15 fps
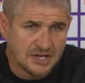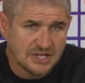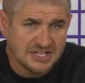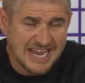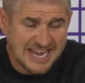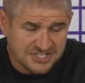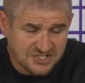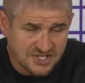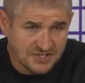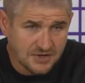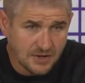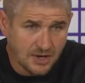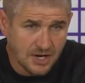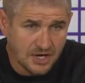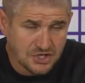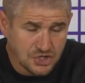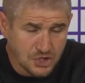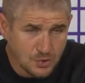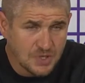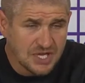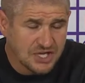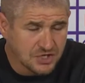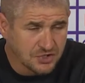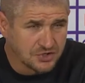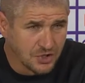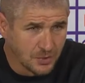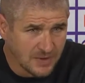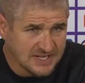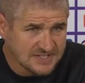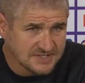Yes, I knew he could
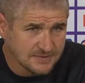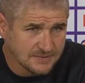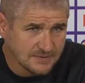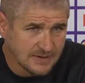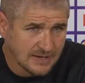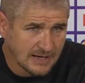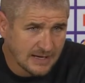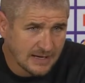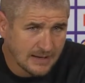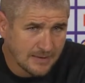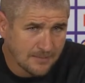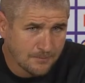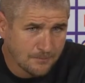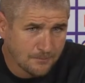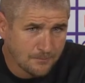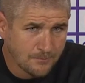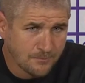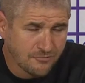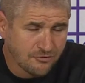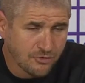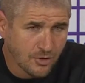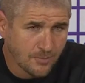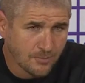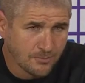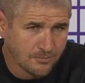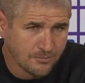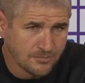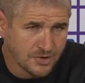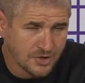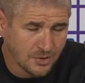do it.
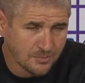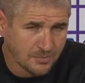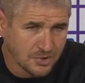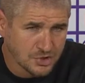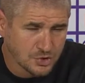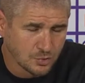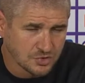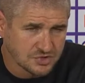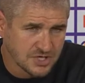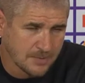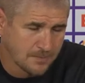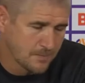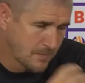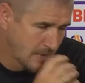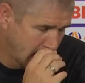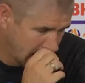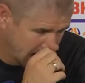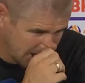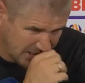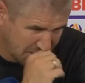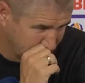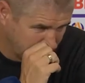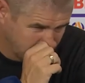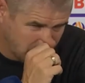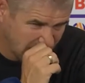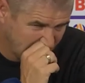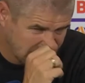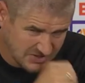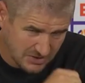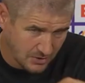From, you know, my short time in
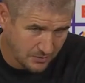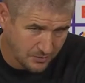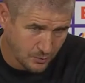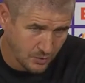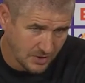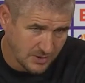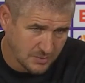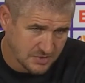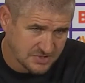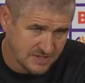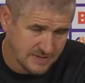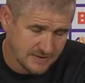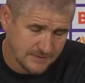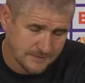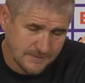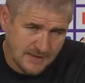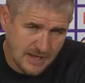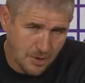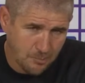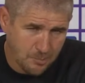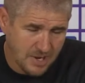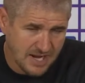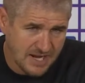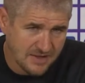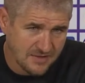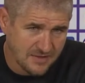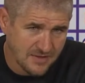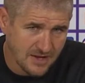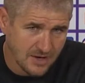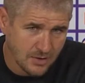Newcastle, I thought he was a player
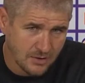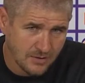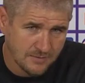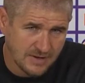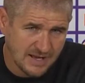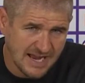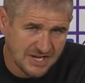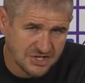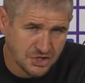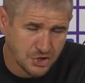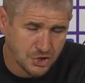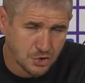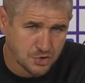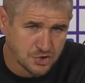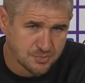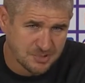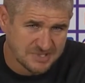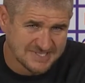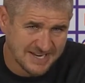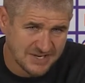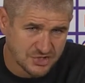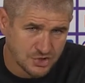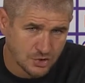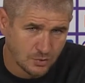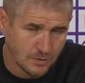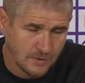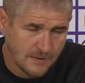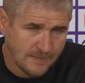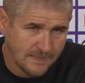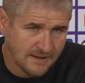that had huge potential.
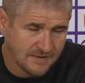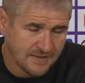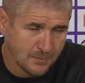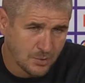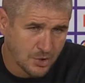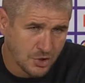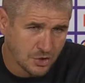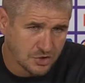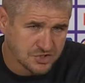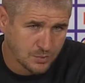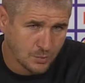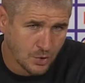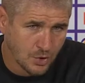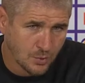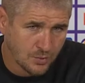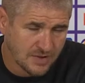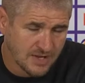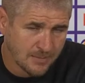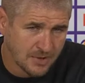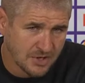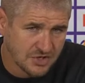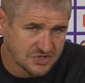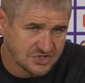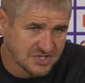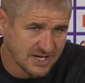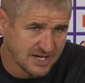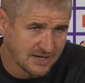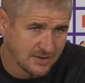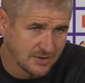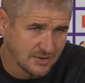And then when I got to work with him, I could
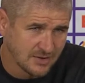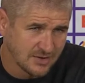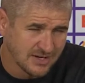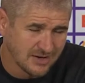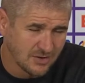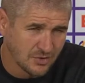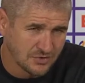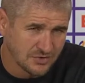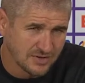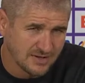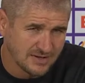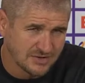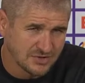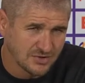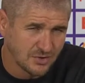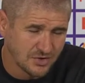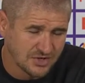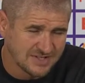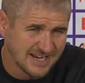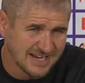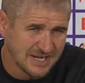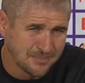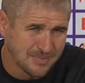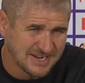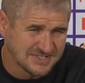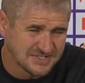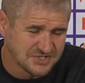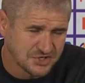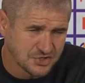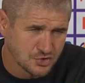see it on a daily
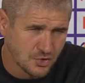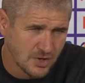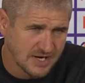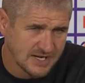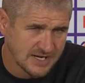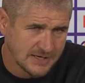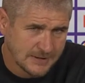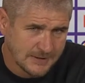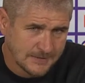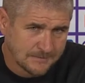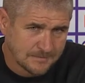basis in training.